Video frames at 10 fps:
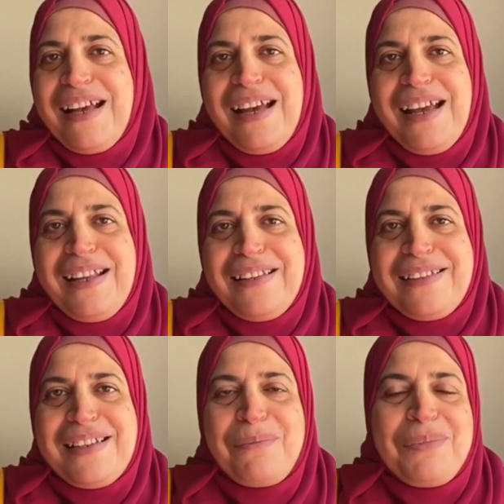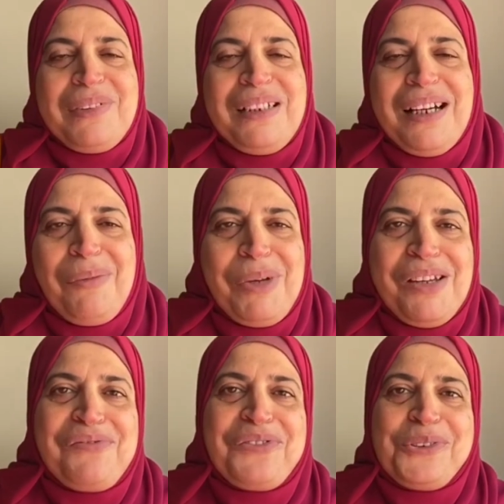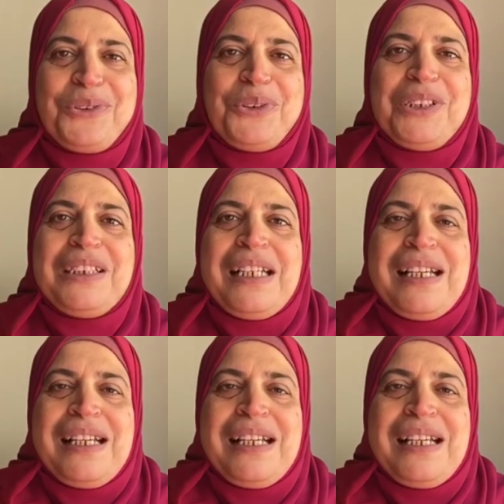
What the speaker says: and some yummy food